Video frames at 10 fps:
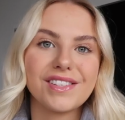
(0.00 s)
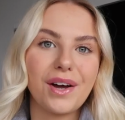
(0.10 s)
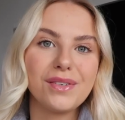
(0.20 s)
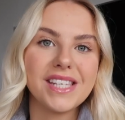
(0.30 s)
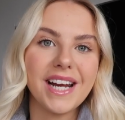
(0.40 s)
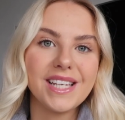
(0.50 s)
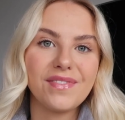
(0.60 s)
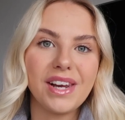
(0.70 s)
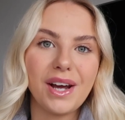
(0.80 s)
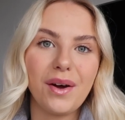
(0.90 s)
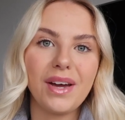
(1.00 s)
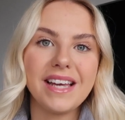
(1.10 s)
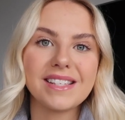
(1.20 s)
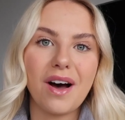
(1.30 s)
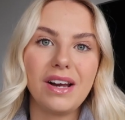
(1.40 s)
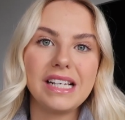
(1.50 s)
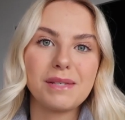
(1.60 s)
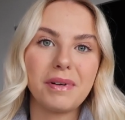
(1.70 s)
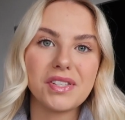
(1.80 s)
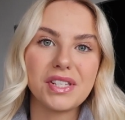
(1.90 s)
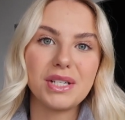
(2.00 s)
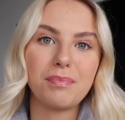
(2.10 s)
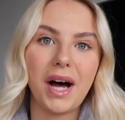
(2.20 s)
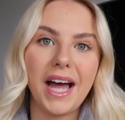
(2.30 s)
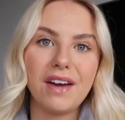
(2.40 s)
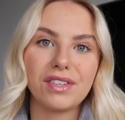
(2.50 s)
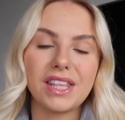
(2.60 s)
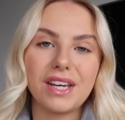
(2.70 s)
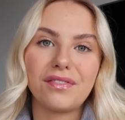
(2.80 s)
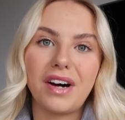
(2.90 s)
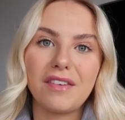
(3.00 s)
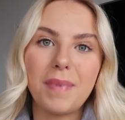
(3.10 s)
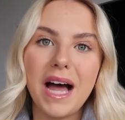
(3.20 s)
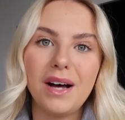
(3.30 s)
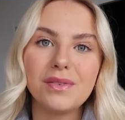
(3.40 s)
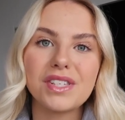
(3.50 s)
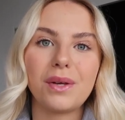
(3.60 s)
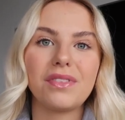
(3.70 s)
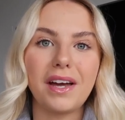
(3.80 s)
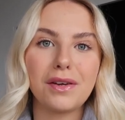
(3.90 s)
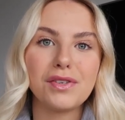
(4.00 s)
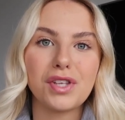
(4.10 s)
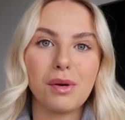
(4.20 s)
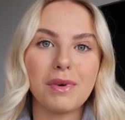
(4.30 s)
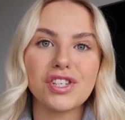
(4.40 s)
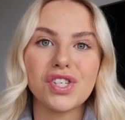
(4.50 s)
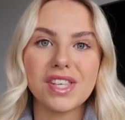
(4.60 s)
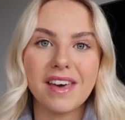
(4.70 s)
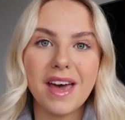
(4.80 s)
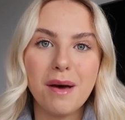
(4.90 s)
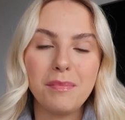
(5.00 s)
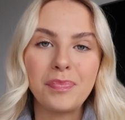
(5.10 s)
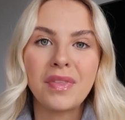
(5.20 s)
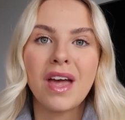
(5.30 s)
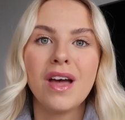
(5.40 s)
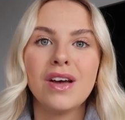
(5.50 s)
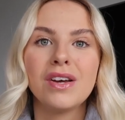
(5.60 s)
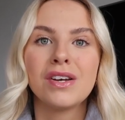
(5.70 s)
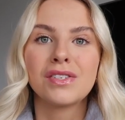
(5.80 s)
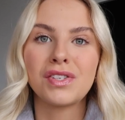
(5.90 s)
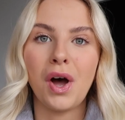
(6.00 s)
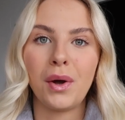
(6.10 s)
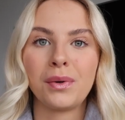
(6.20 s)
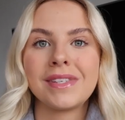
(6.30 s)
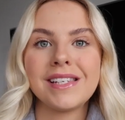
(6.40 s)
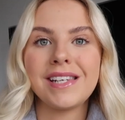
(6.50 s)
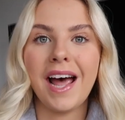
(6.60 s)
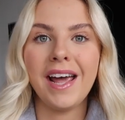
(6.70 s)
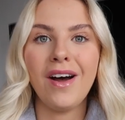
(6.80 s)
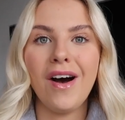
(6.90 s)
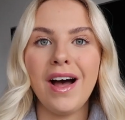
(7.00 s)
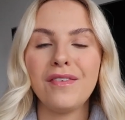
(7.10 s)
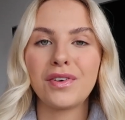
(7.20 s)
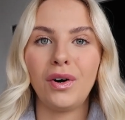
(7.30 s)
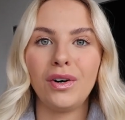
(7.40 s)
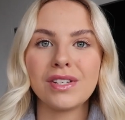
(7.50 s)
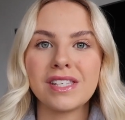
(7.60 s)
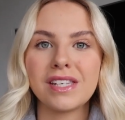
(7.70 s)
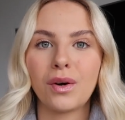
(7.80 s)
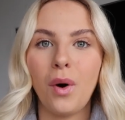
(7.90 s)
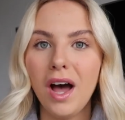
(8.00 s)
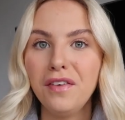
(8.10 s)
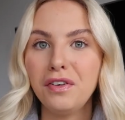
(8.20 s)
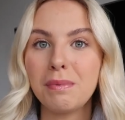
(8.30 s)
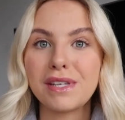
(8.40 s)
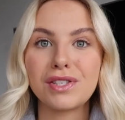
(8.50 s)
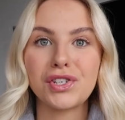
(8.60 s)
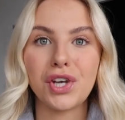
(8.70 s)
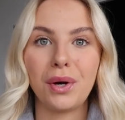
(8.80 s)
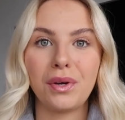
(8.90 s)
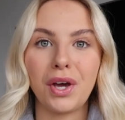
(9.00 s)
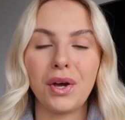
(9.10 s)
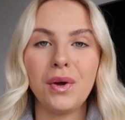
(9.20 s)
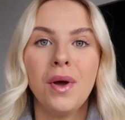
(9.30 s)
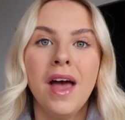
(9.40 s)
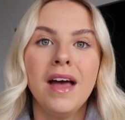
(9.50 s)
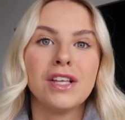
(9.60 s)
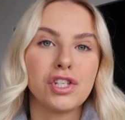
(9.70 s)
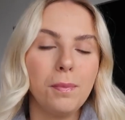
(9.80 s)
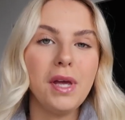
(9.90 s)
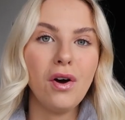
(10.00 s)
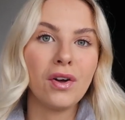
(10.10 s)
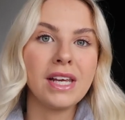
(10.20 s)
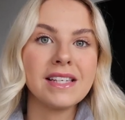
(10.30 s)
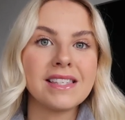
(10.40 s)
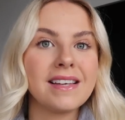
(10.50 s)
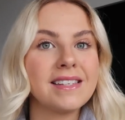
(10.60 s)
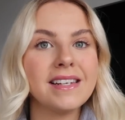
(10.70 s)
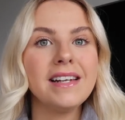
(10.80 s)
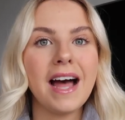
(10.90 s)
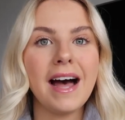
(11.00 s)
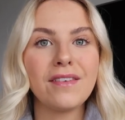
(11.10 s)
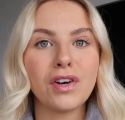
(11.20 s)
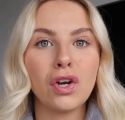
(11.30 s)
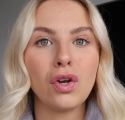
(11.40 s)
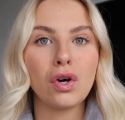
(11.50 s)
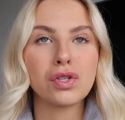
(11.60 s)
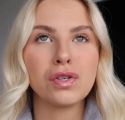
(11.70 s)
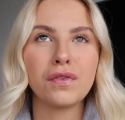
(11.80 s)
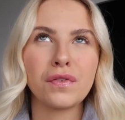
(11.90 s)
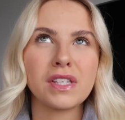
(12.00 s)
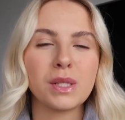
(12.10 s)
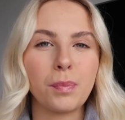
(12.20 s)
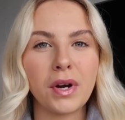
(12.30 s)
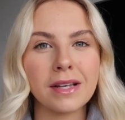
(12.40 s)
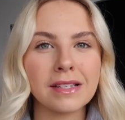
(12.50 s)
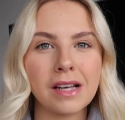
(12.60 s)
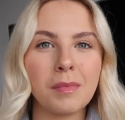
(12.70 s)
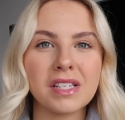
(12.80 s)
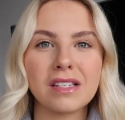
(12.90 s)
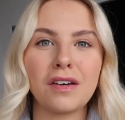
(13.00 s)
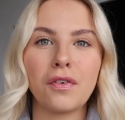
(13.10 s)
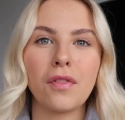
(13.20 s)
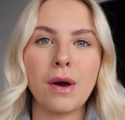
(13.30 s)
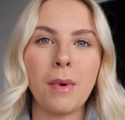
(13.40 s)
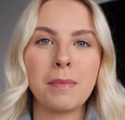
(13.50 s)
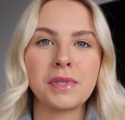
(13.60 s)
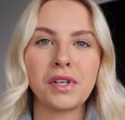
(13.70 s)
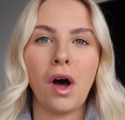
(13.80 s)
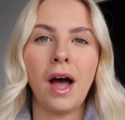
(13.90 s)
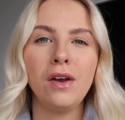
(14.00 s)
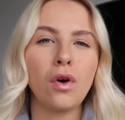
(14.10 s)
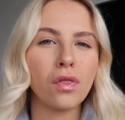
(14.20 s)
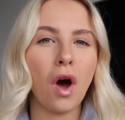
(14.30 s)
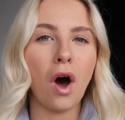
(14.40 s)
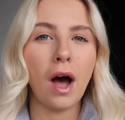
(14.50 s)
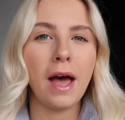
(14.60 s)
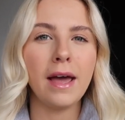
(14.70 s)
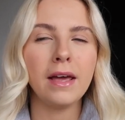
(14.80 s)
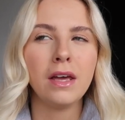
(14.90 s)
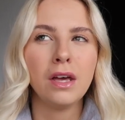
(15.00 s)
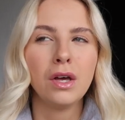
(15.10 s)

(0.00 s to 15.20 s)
So today's video is kindly sponsored by EVERYTHING5POUNDS, so thank you so much to them. So today I've got quite a few bits to show you. To be honest, they didn't have a lot of spring summer stuff on their website, not that I